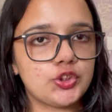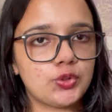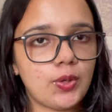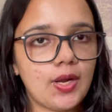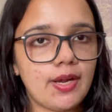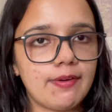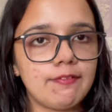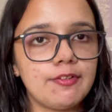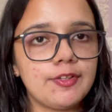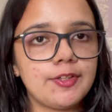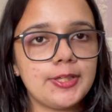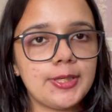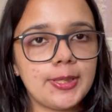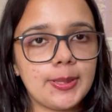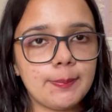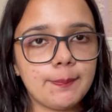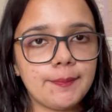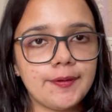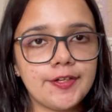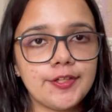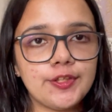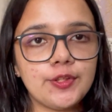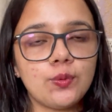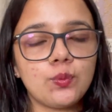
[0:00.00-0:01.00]
So I will
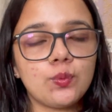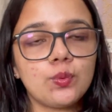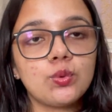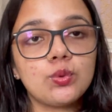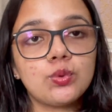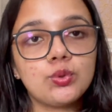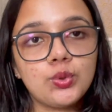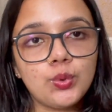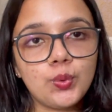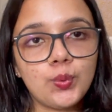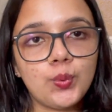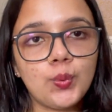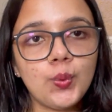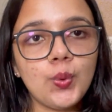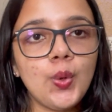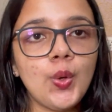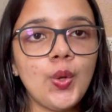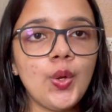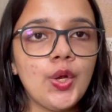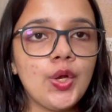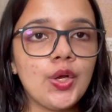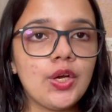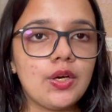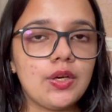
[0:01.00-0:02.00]
recommend you to do
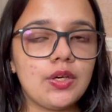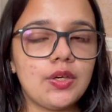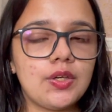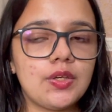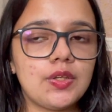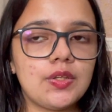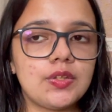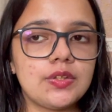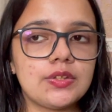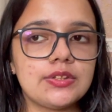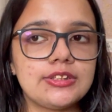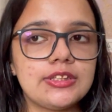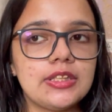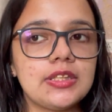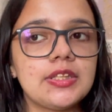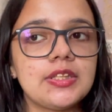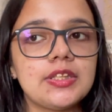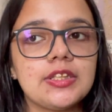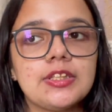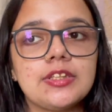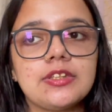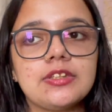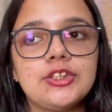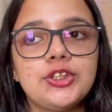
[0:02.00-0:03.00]
uh,
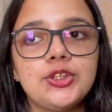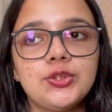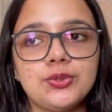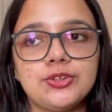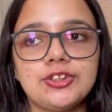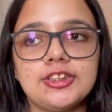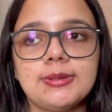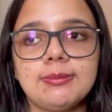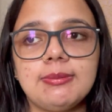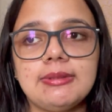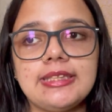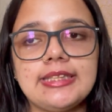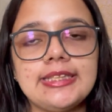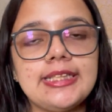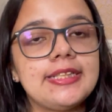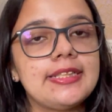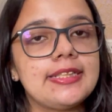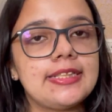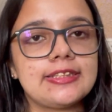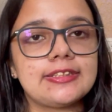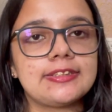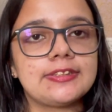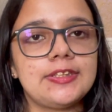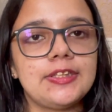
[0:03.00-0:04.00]
the
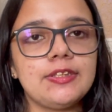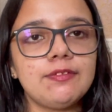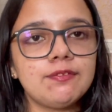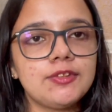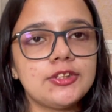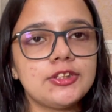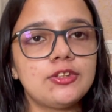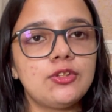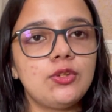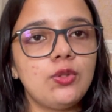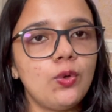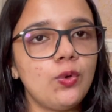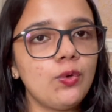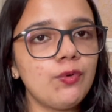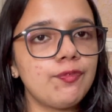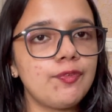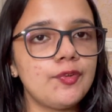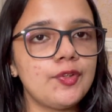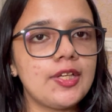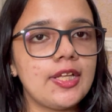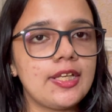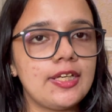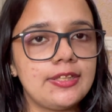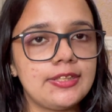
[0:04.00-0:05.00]
usability testing with low
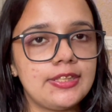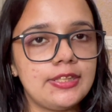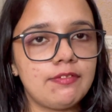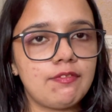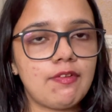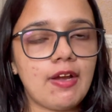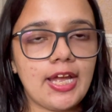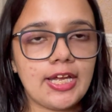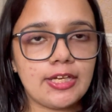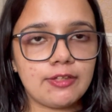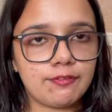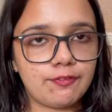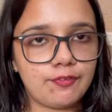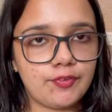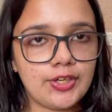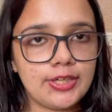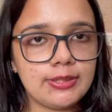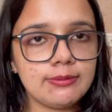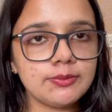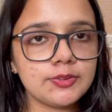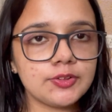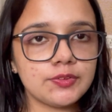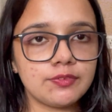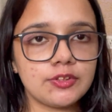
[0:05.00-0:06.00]
fidelity
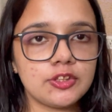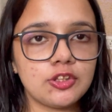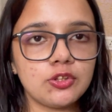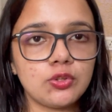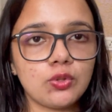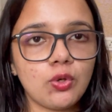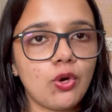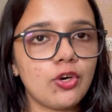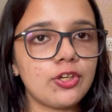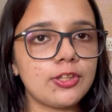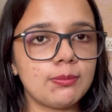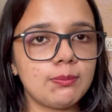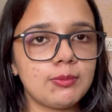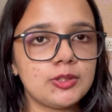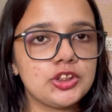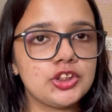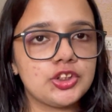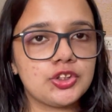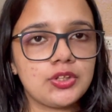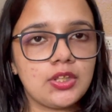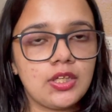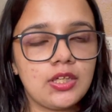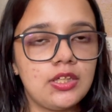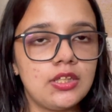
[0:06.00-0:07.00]
wireframes with not
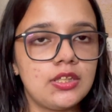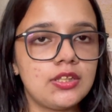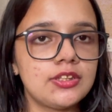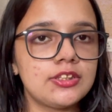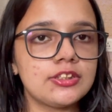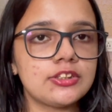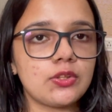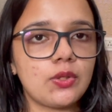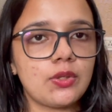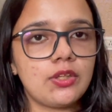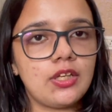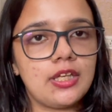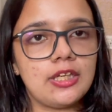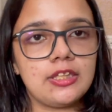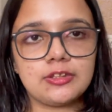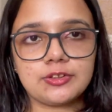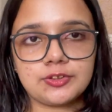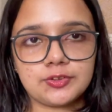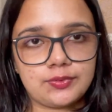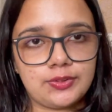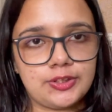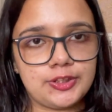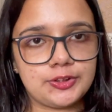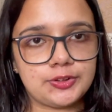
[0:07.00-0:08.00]
much colors or
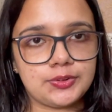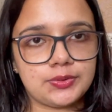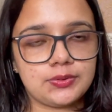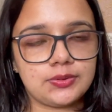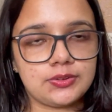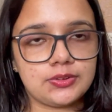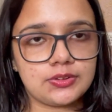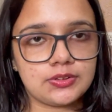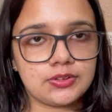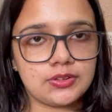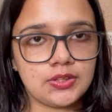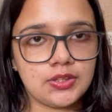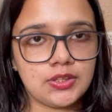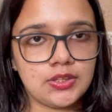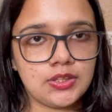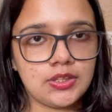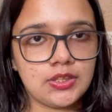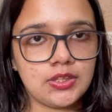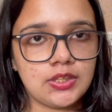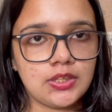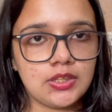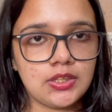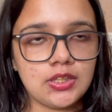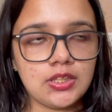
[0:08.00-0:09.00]
illustrations.
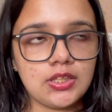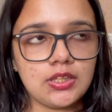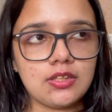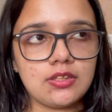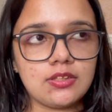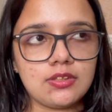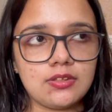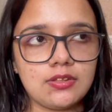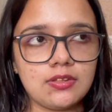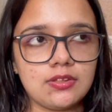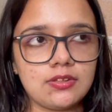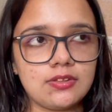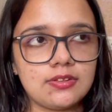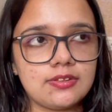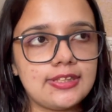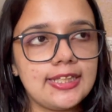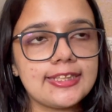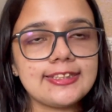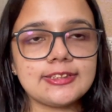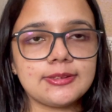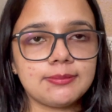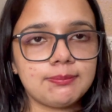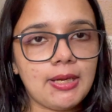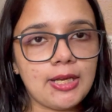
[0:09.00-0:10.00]

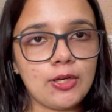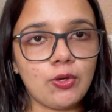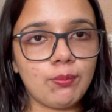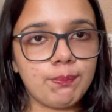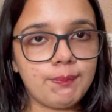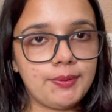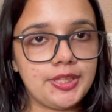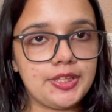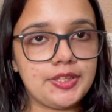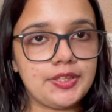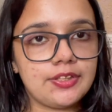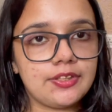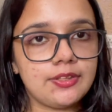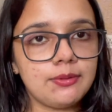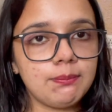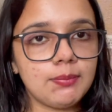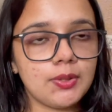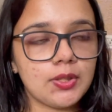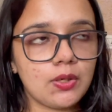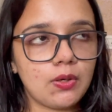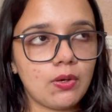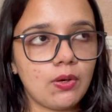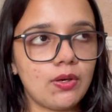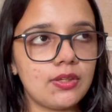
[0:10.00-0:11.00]
That's my
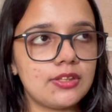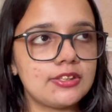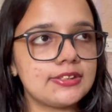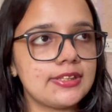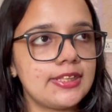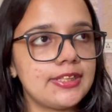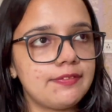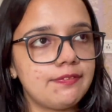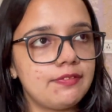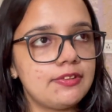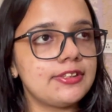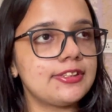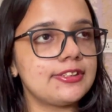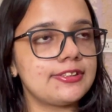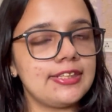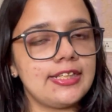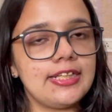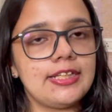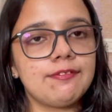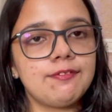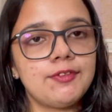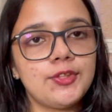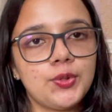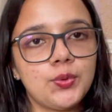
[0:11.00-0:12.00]
opinion because it will
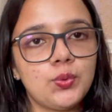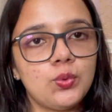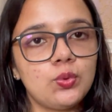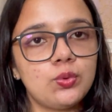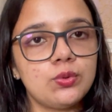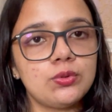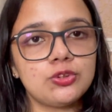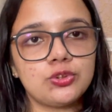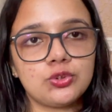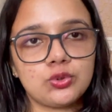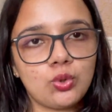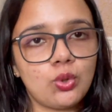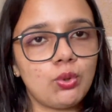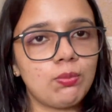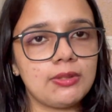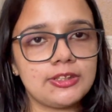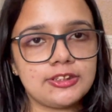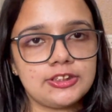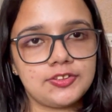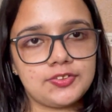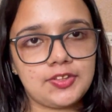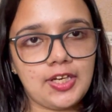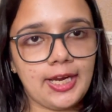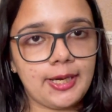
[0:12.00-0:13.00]
save you so
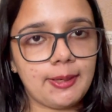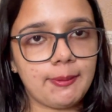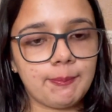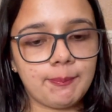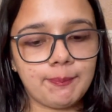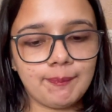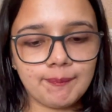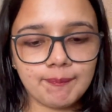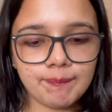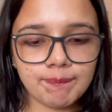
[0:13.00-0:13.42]
much time.